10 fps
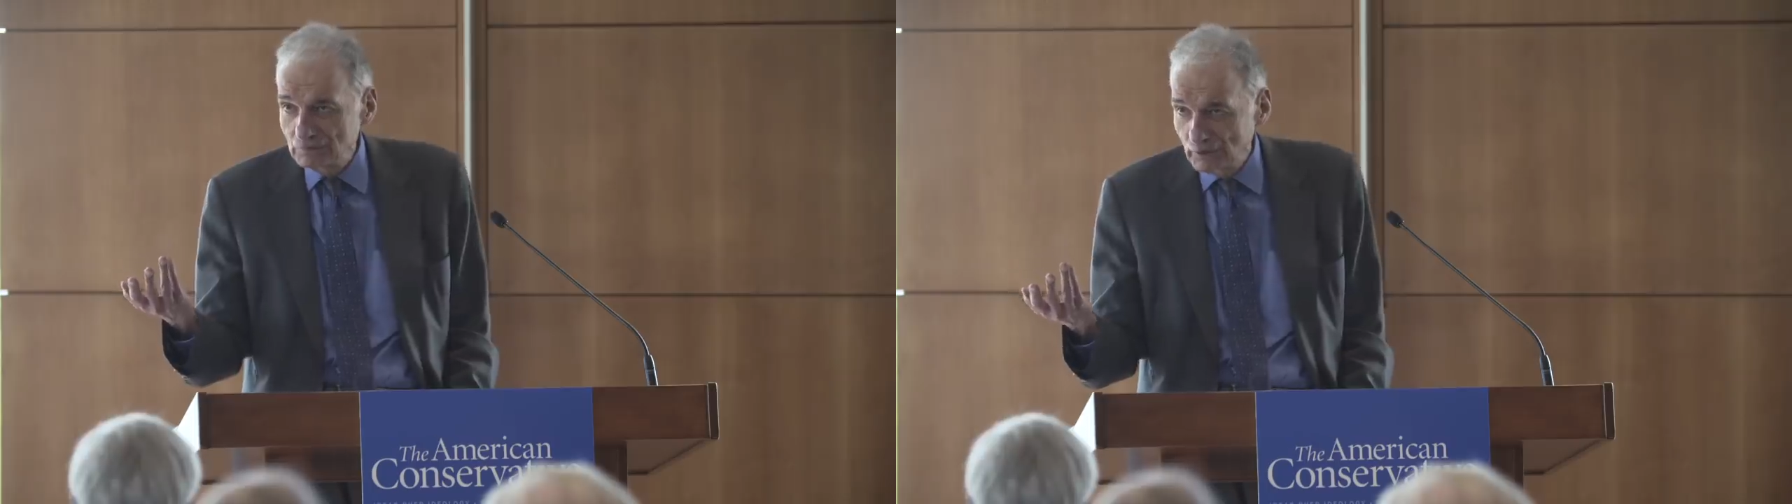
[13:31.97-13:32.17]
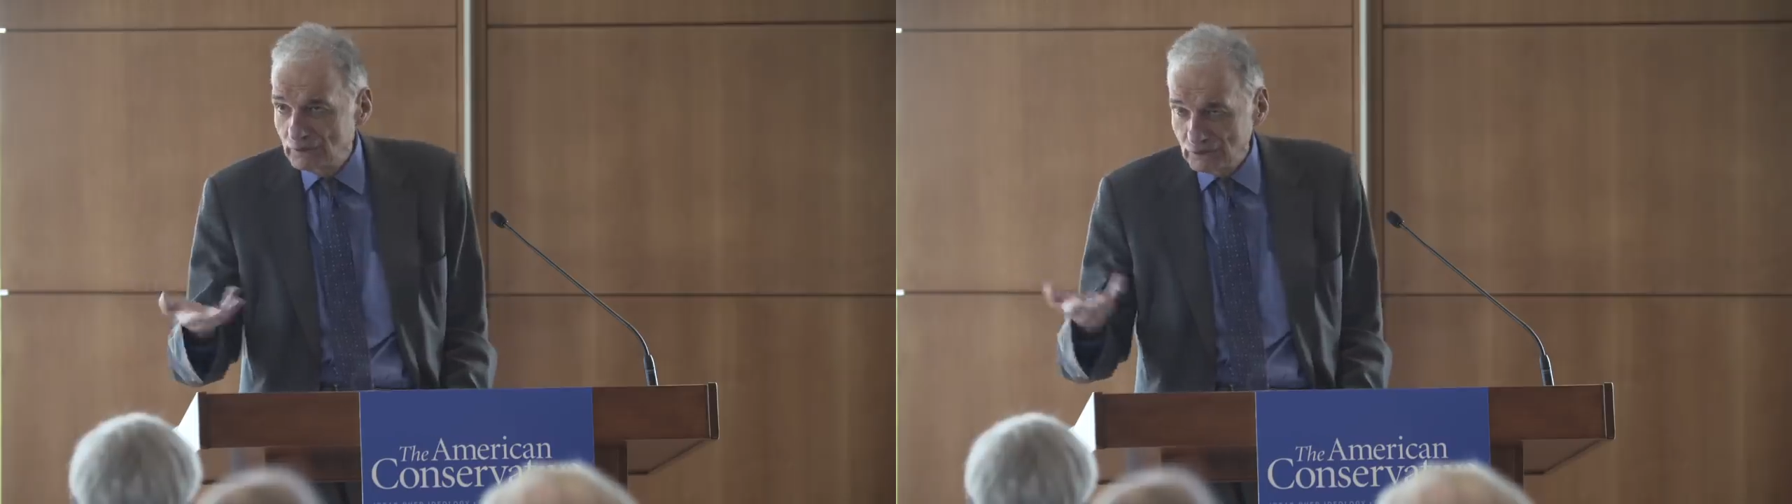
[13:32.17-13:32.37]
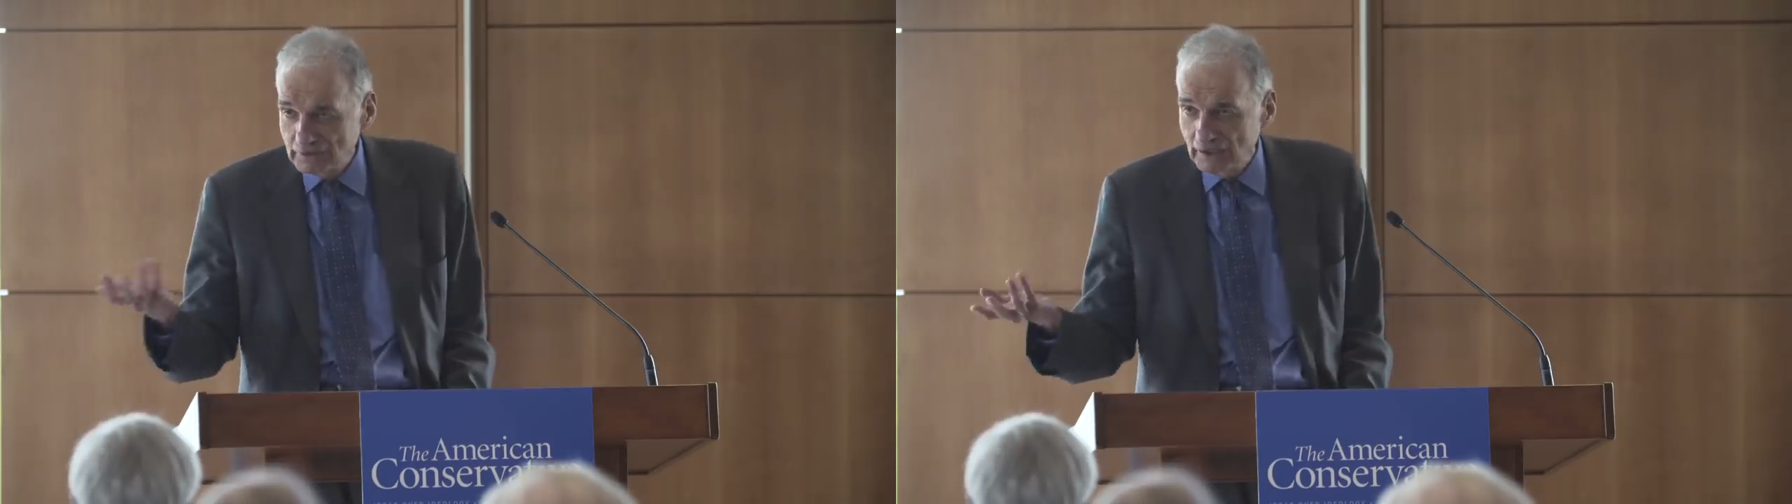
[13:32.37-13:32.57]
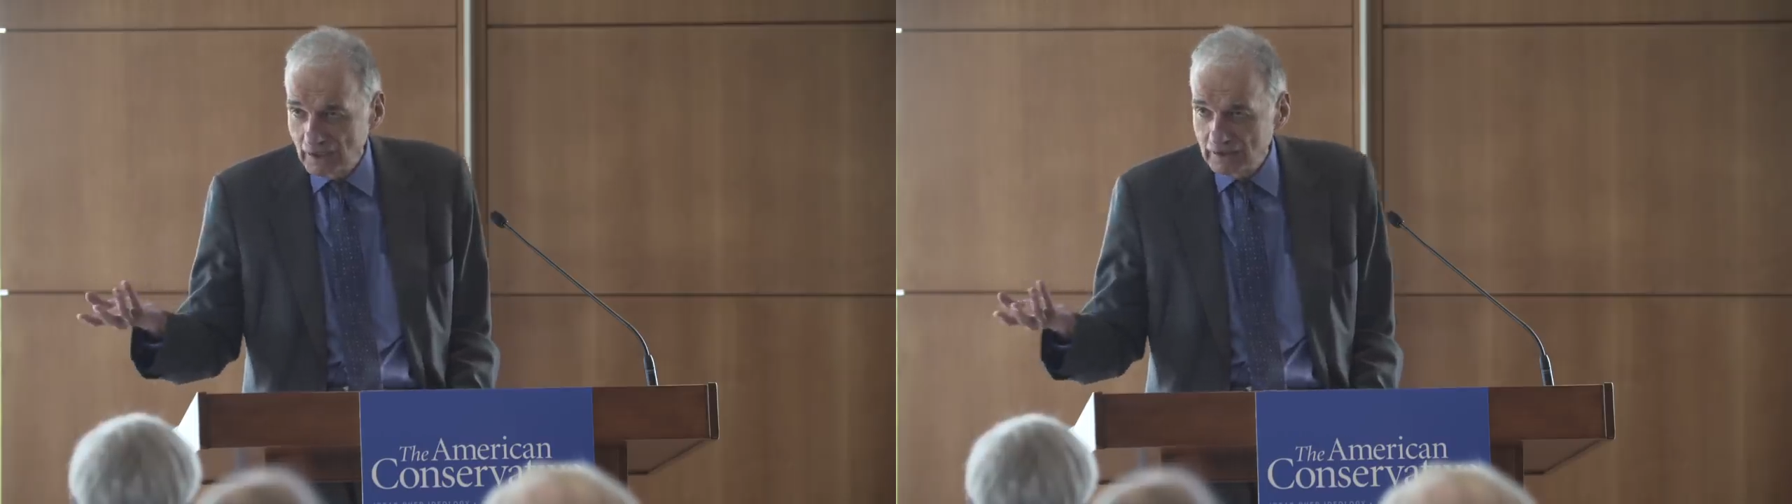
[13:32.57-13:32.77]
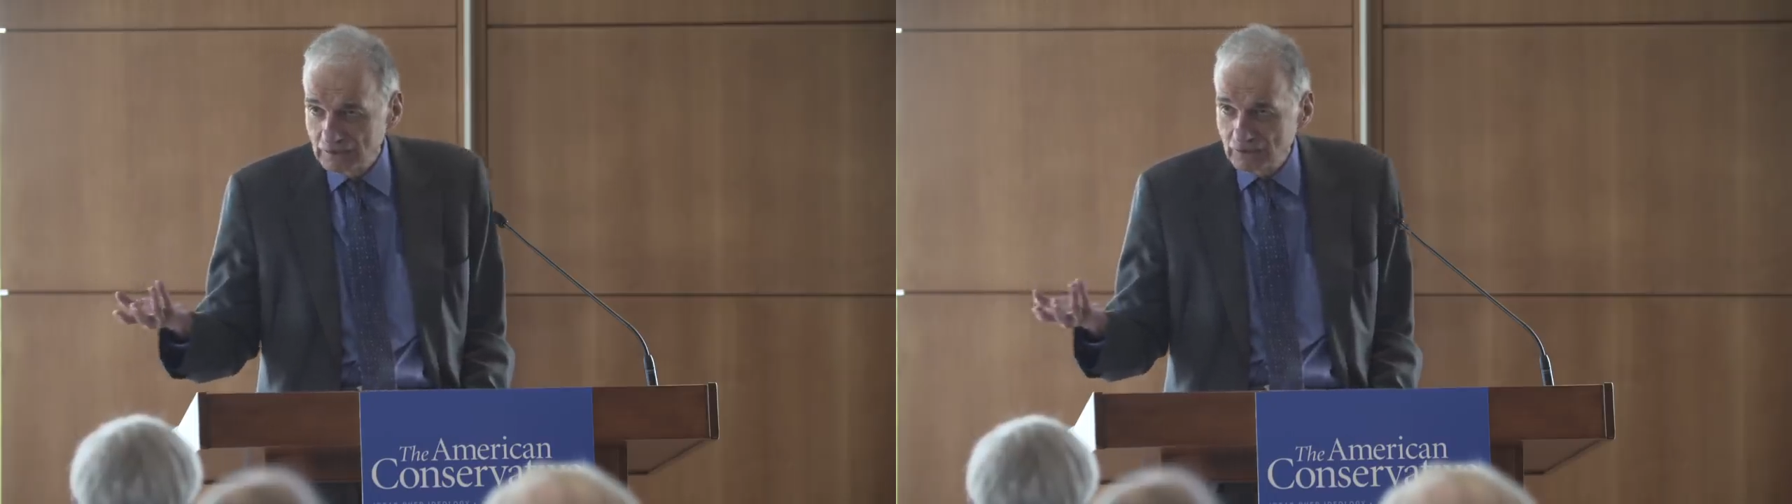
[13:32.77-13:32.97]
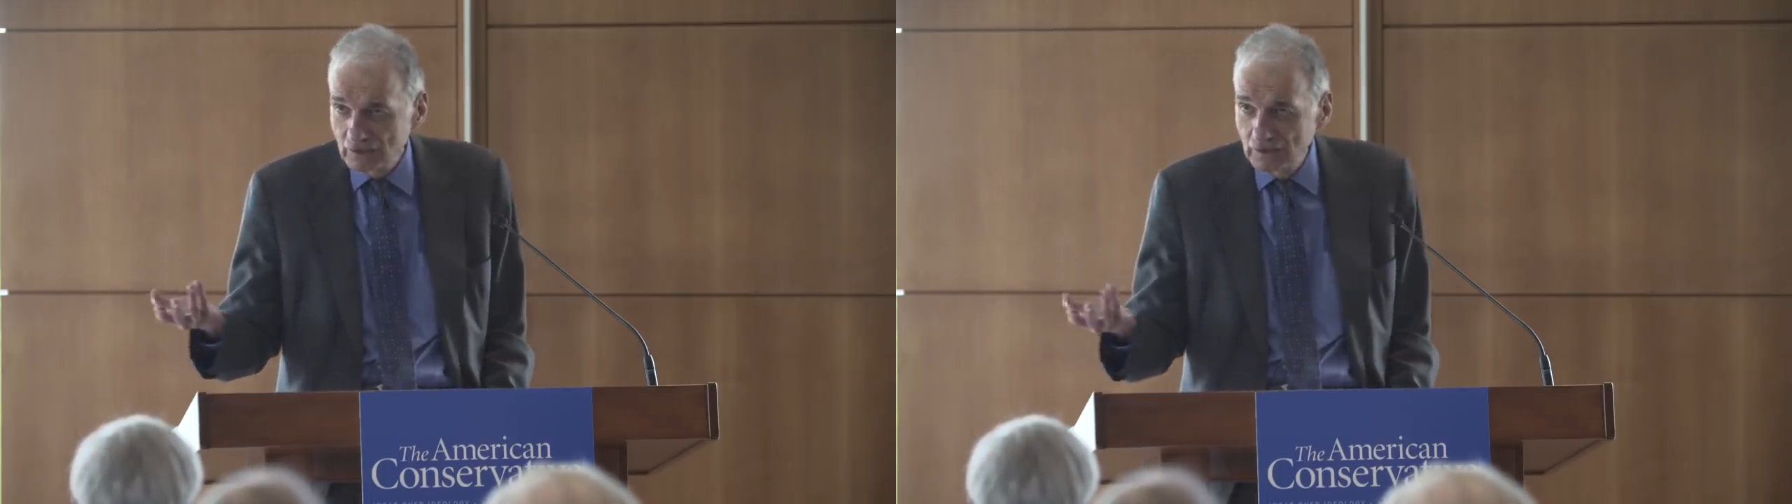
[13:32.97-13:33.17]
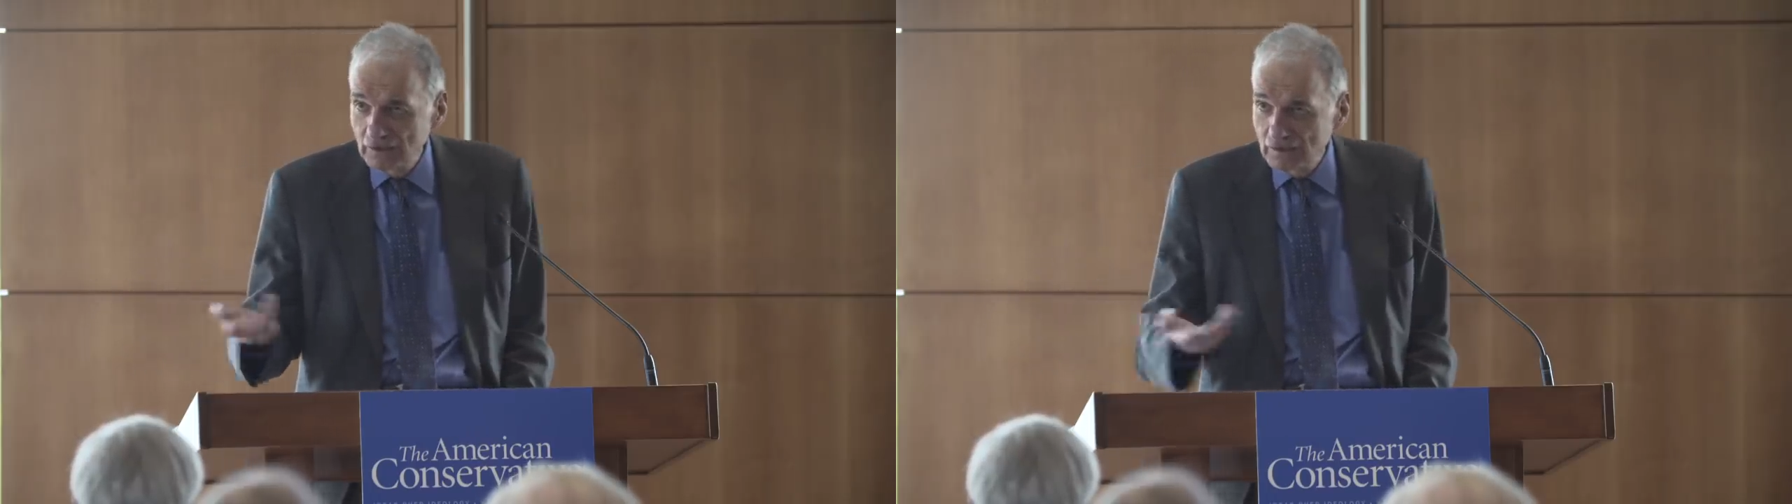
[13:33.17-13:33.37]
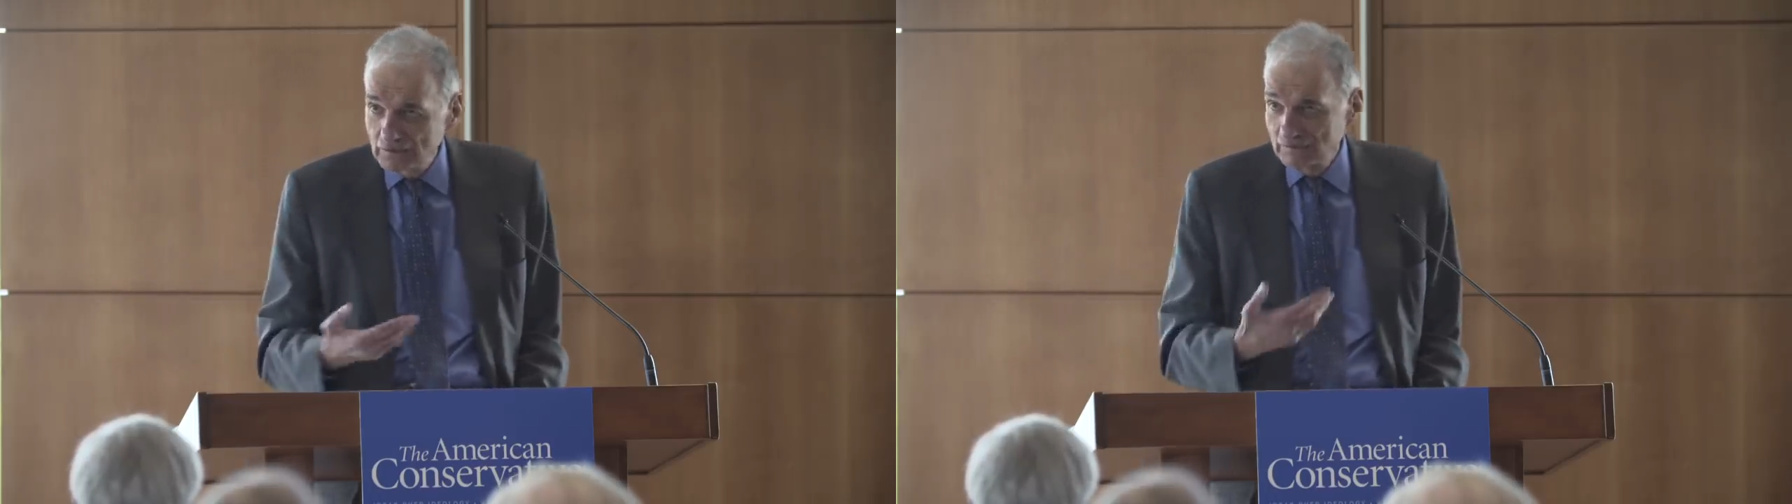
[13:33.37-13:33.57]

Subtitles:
What do you think that is?